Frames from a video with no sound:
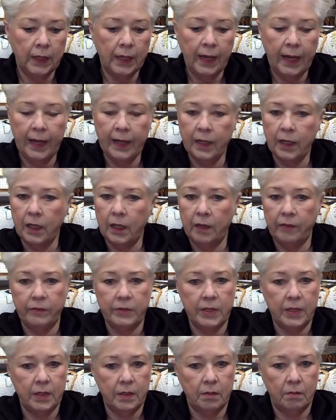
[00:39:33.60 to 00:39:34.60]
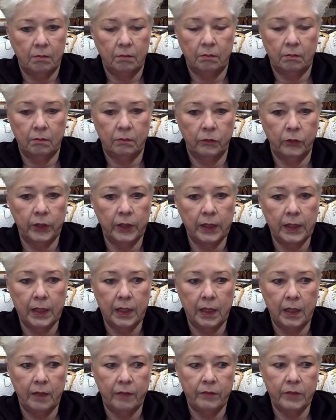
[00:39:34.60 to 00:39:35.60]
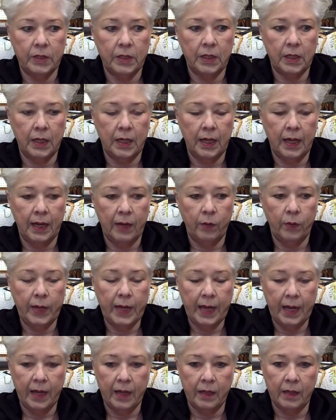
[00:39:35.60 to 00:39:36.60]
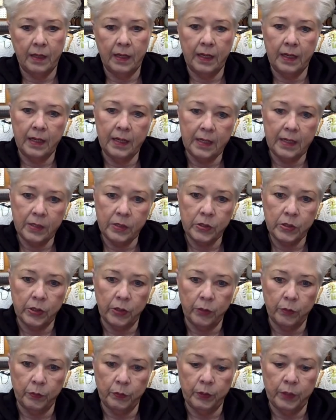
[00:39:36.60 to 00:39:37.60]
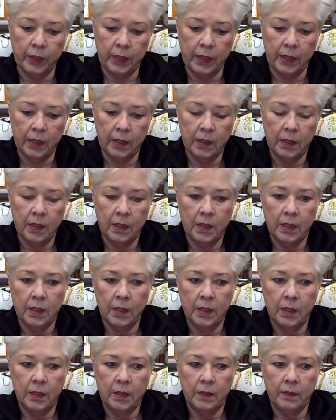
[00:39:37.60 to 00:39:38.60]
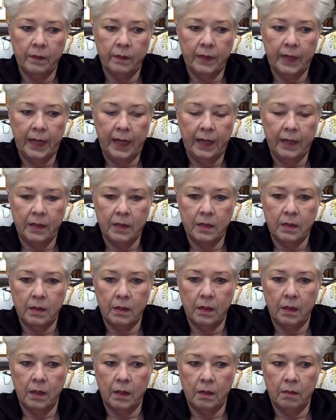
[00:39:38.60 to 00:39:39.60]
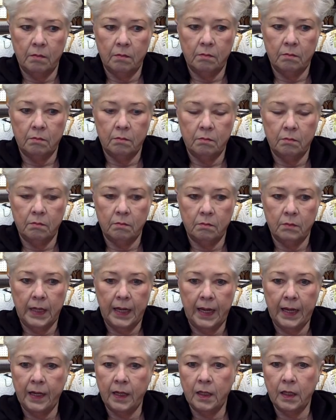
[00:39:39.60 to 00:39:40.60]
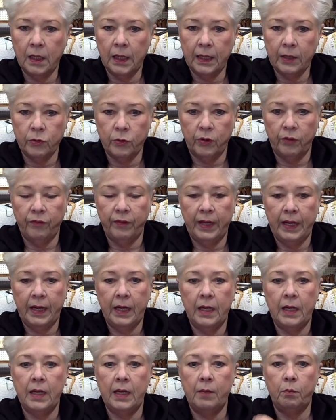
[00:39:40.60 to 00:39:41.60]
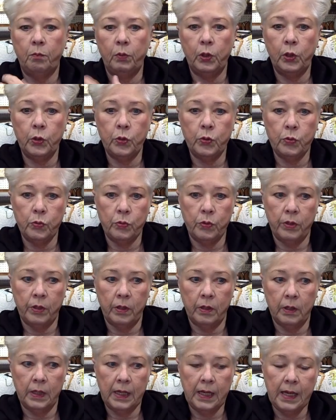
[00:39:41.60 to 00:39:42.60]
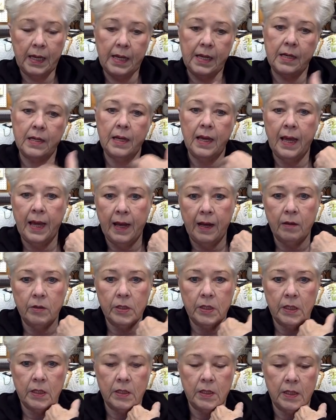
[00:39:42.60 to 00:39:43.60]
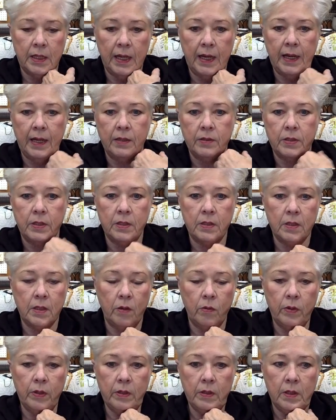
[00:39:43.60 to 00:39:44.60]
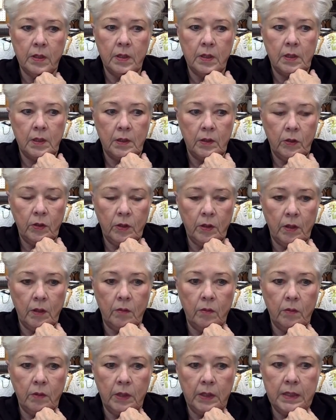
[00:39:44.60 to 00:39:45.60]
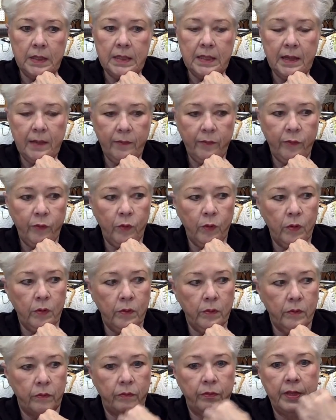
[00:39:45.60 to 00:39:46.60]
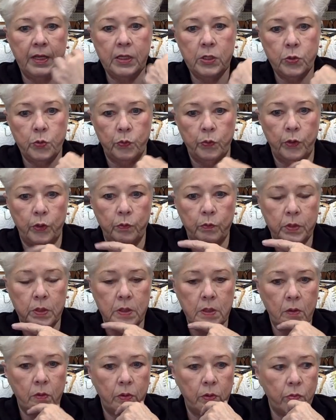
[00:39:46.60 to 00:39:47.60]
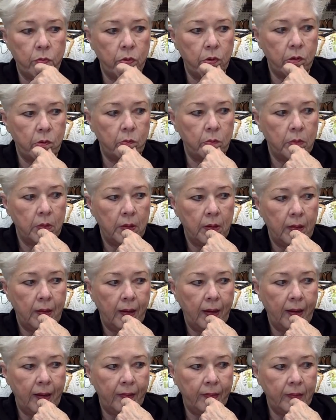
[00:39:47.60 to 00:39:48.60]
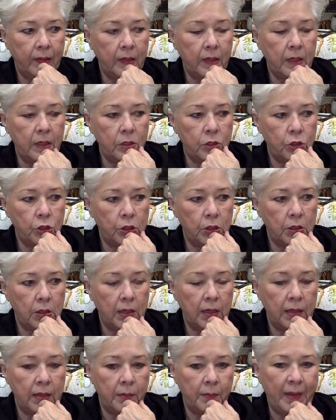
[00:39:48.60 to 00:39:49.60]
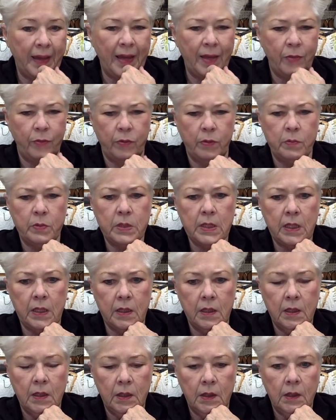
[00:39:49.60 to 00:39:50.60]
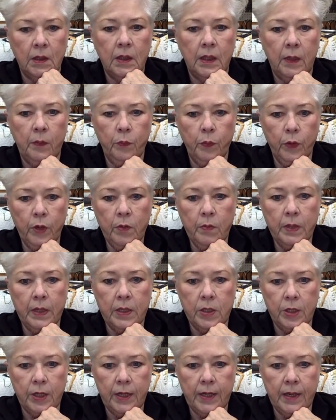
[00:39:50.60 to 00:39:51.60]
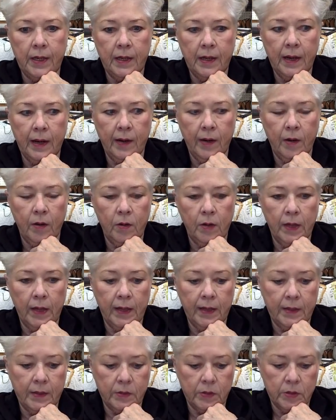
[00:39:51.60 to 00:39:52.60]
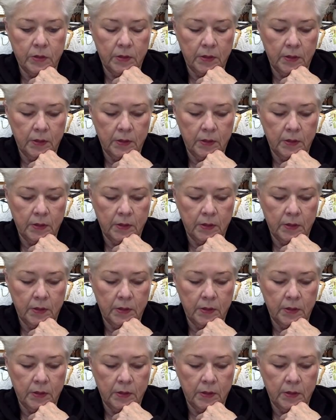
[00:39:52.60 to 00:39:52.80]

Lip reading: And loved it, really loved it. We had an insert put in that had an electric fan, and it blew the heat out into the house. And so it, you know, except for this room, the sewing room, and the kitchen and the bathrooms, it pretty much heated our whole house.